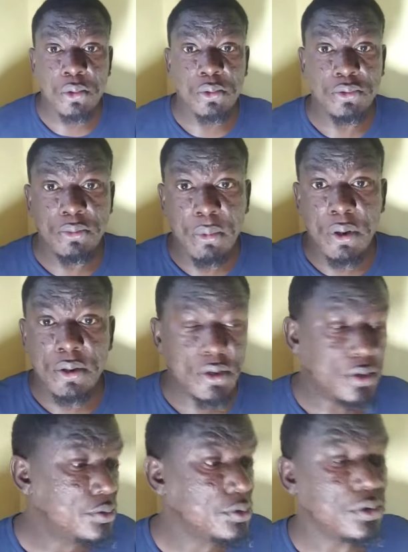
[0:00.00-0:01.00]
Good
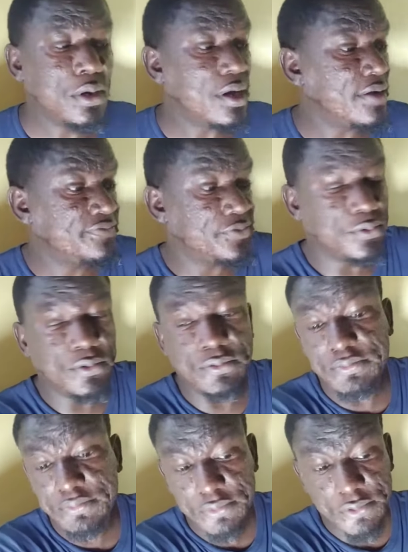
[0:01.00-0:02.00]
morning, good
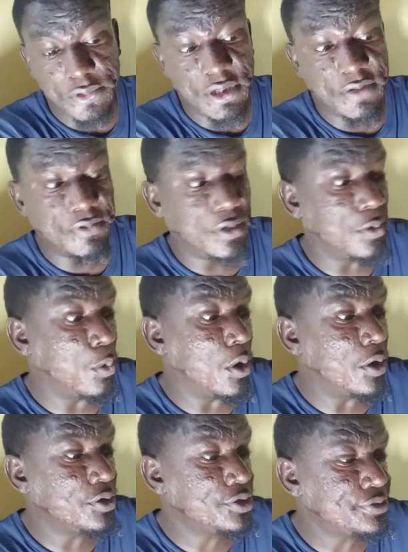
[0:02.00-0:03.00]
afternoon, good evening,
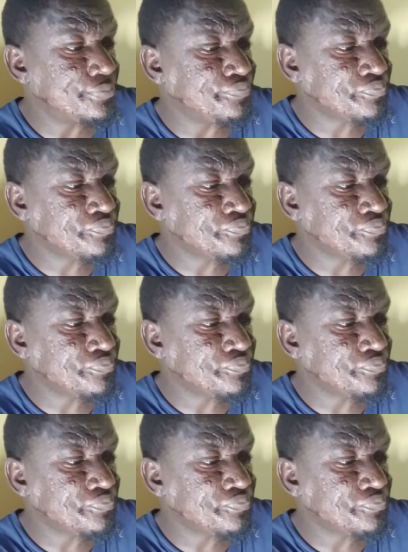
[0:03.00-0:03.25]
world.